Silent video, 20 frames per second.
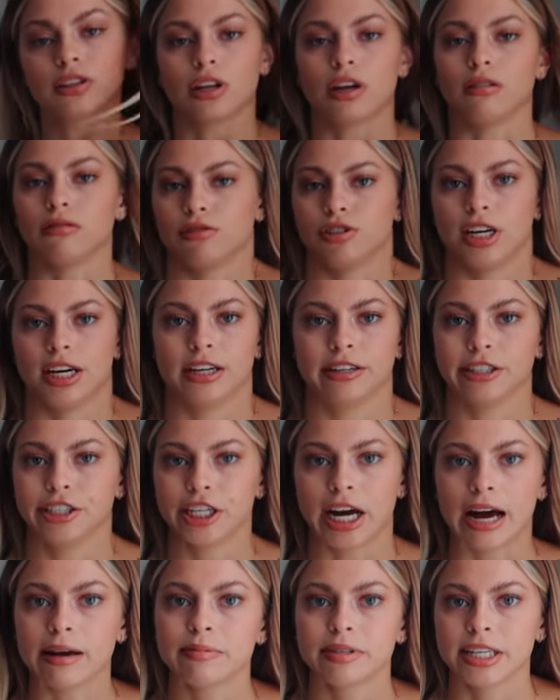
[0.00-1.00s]
lotion or
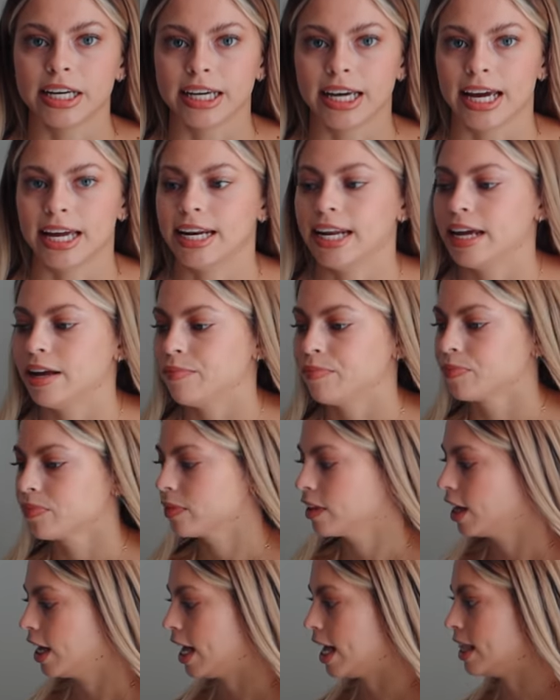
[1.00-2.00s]
chapstick in it.
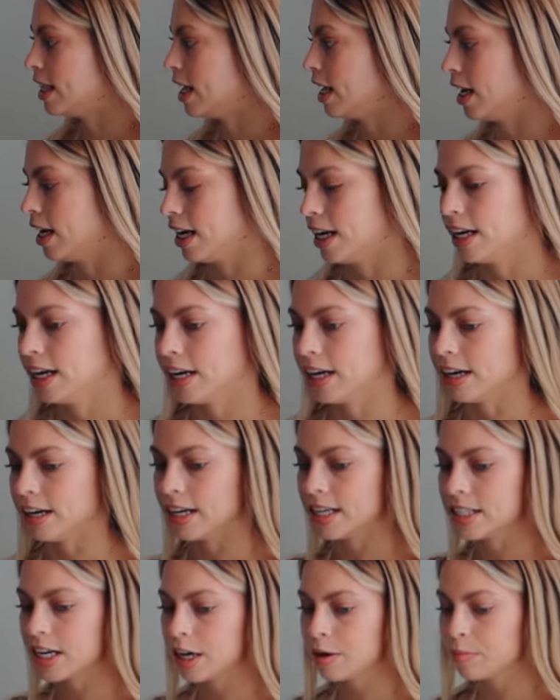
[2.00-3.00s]
And then here
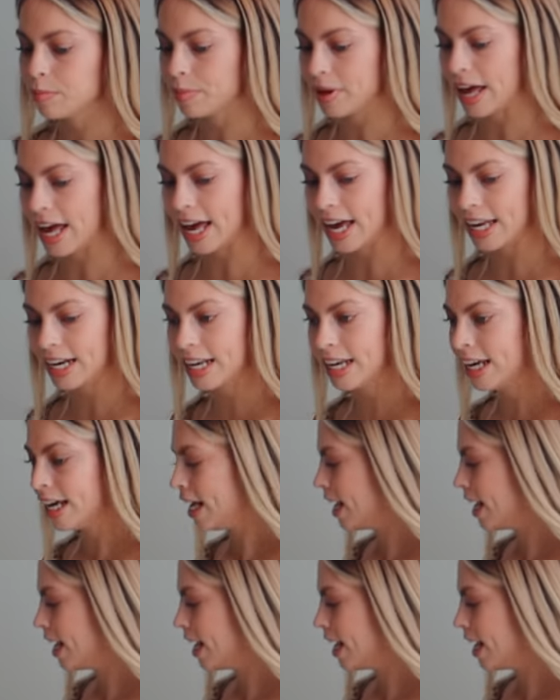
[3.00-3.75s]
is our bed.